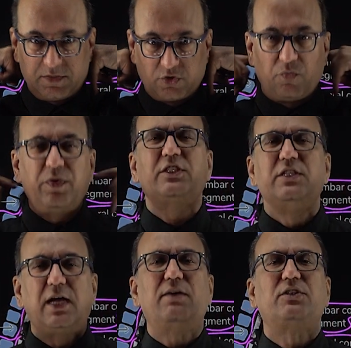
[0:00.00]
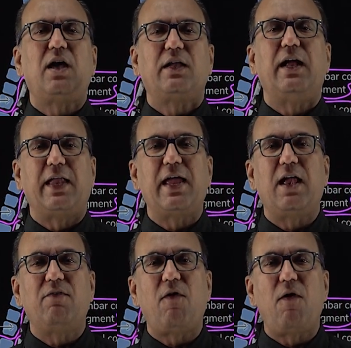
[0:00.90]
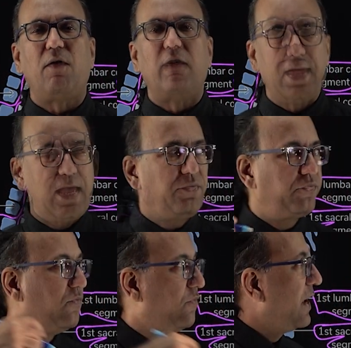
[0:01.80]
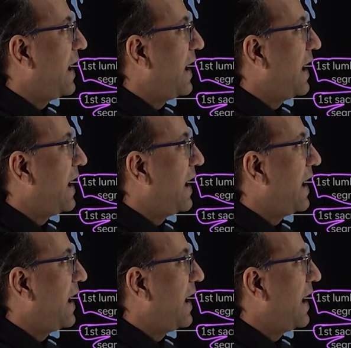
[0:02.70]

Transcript: So which nerves are getting involved if we